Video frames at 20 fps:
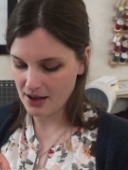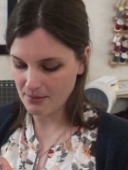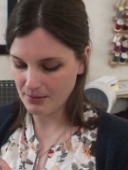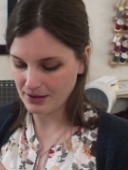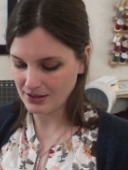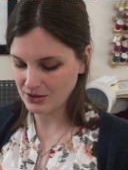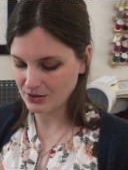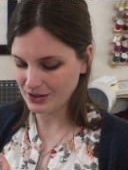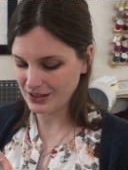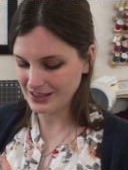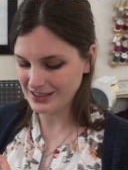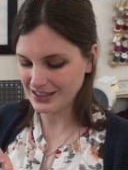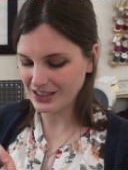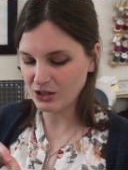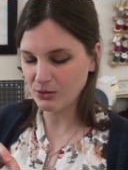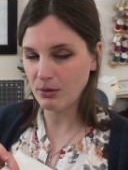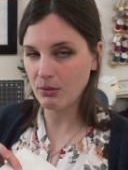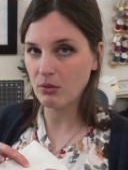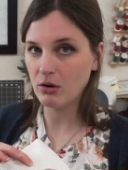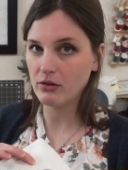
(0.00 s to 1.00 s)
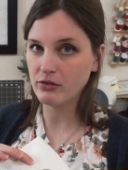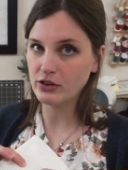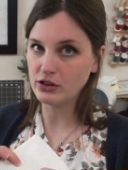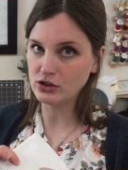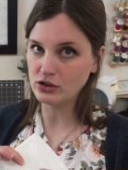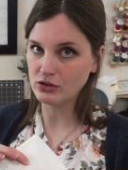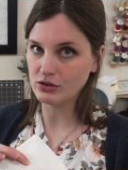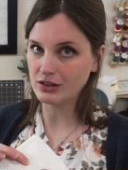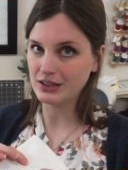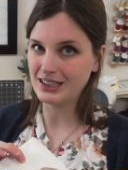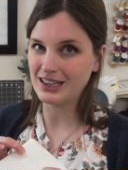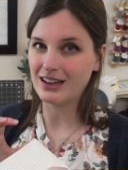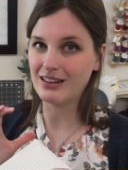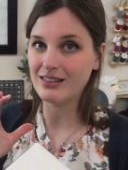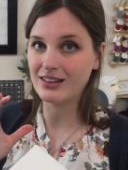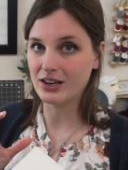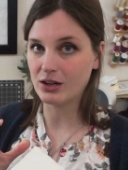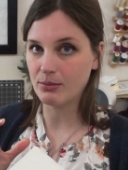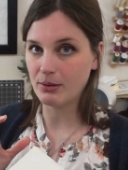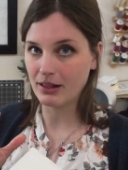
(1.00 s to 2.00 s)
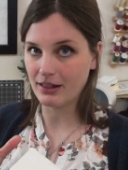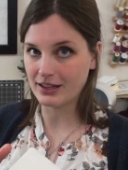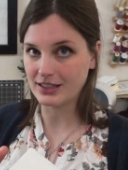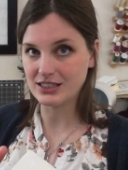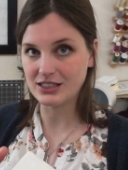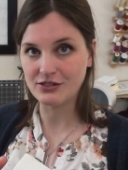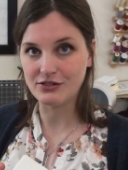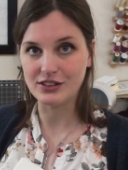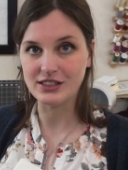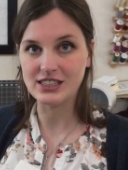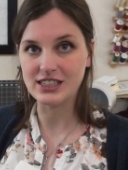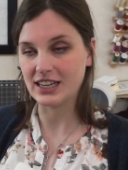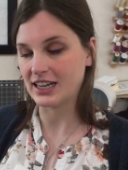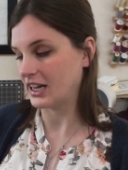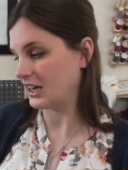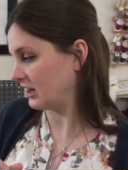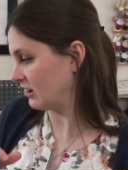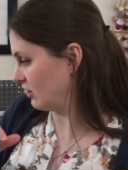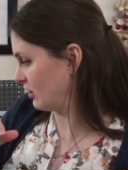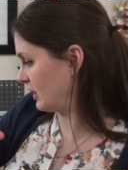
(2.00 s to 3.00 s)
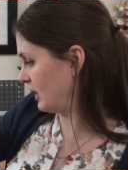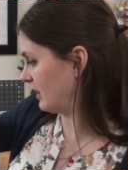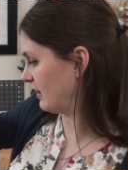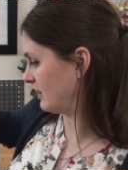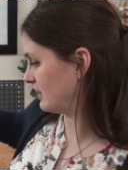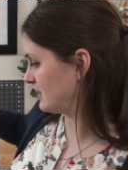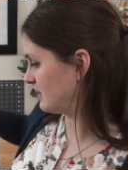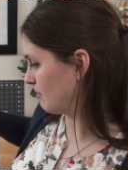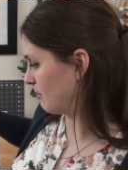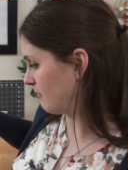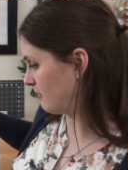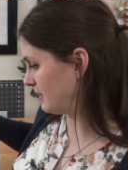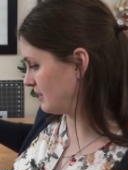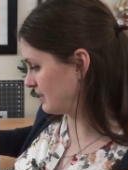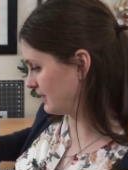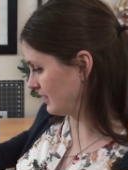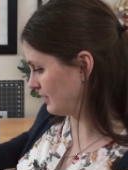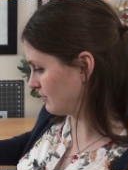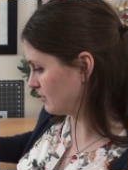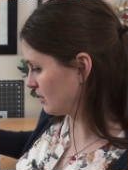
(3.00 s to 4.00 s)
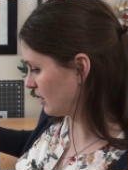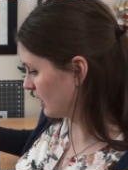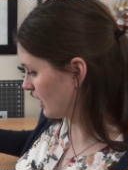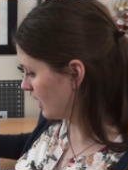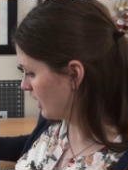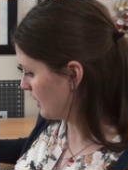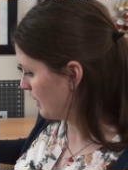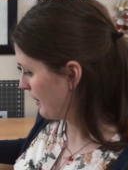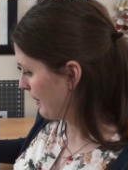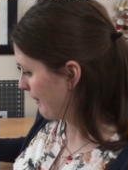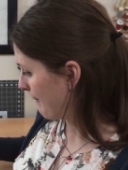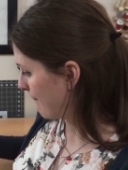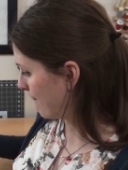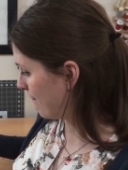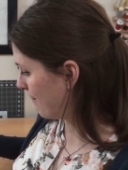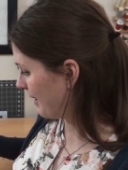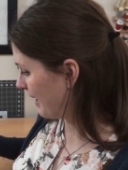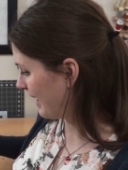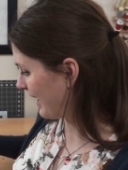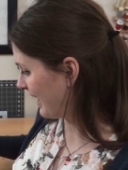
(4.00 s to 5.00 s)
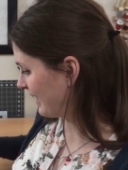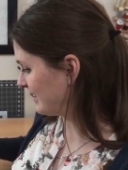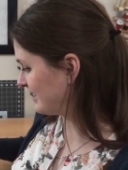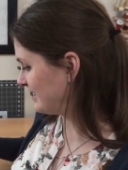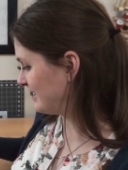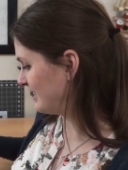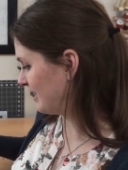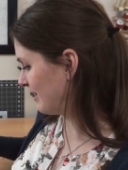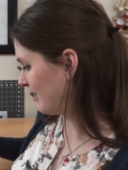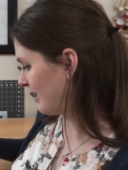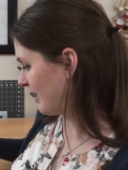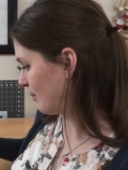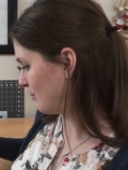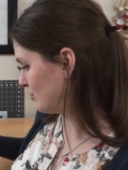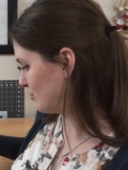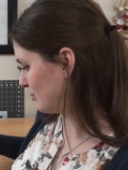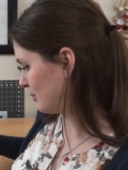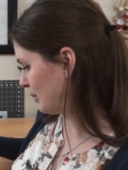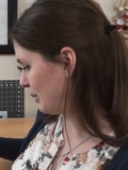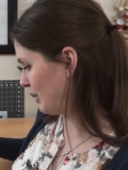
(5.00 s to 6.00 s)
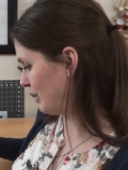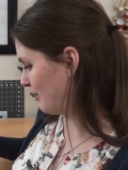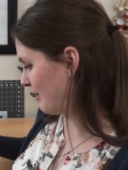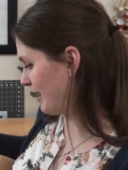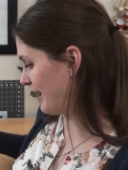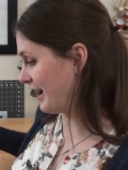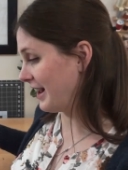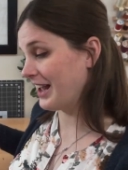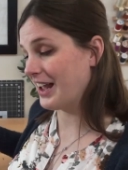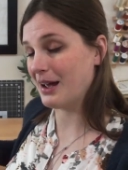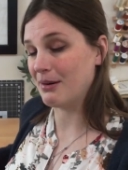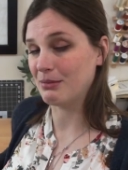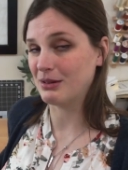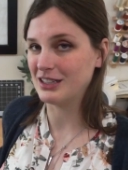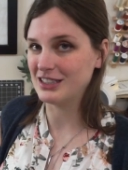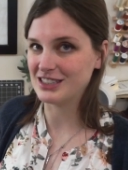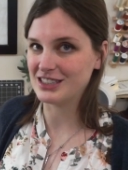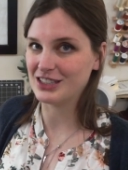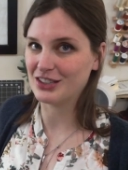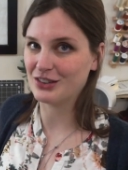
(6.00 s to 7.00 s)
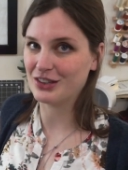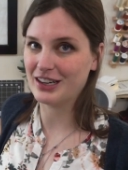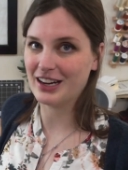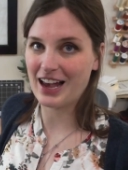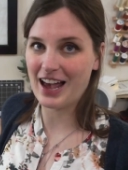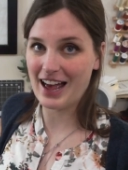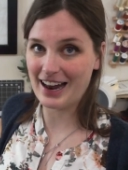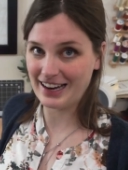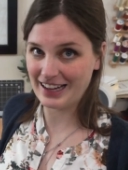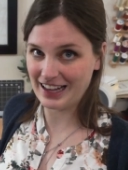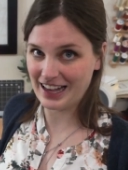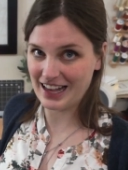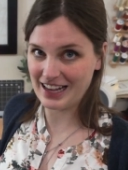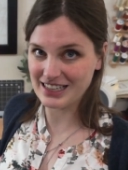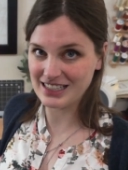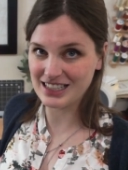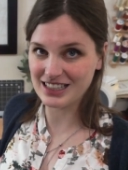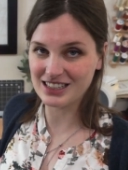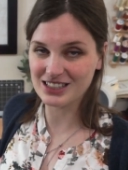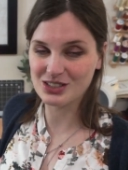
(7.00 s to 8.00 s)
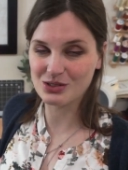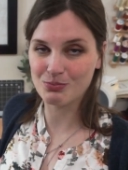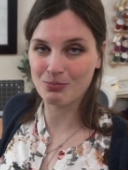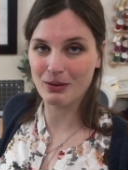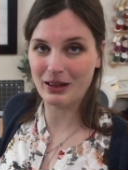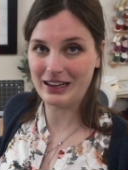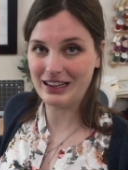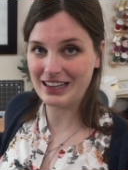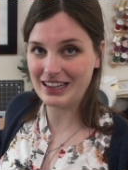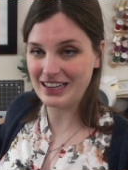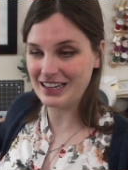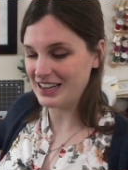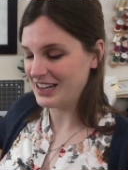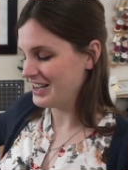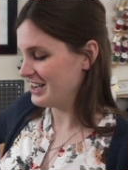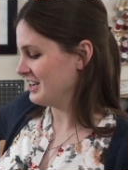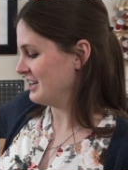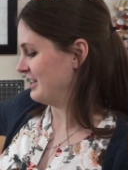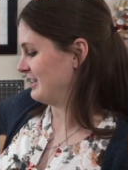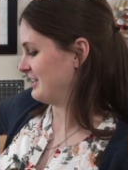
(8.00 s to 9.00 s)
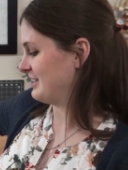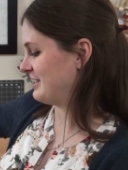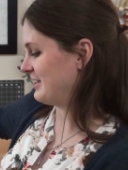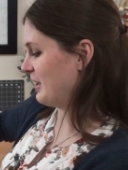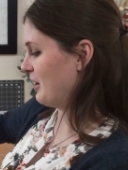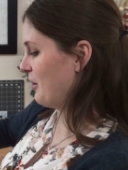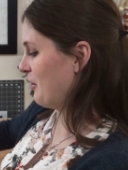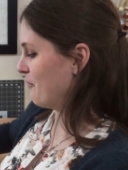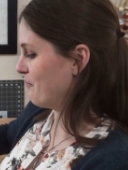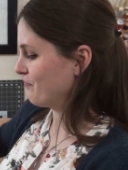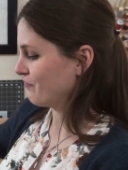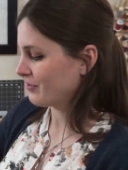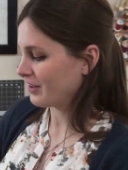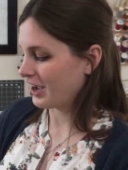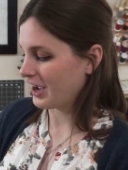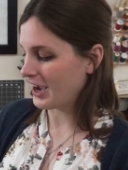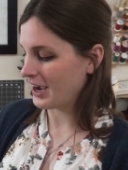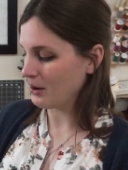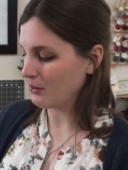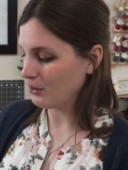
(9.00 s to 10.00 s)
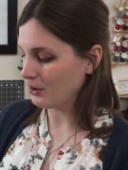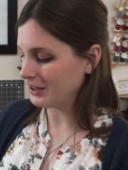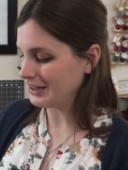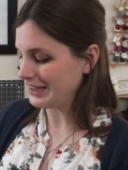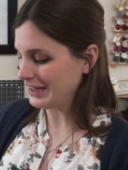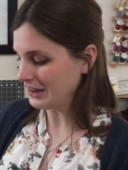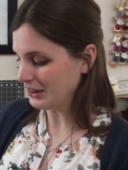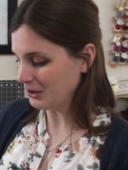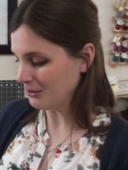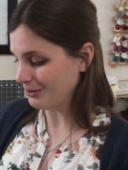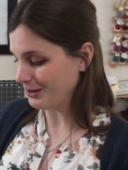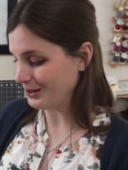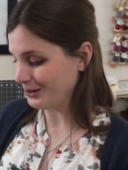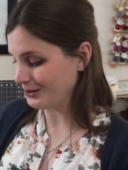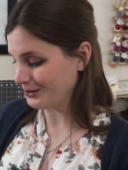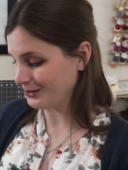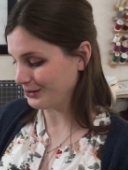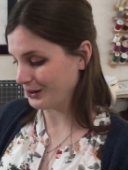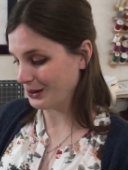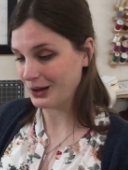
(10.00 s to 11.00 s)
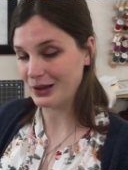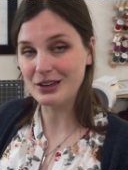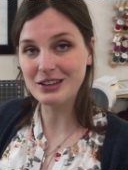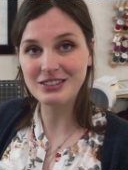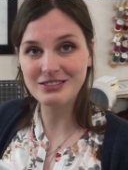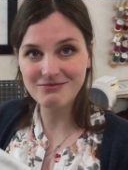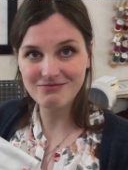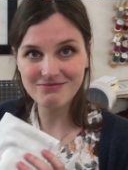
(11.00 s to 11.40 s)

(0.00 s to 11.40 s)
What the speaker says: So it is a little bit more of the doodly, a little bit less sophisticated looking than some of these leaves are, but I still thought it was really cute, and I am considering adding it into this blanket. So I will either be using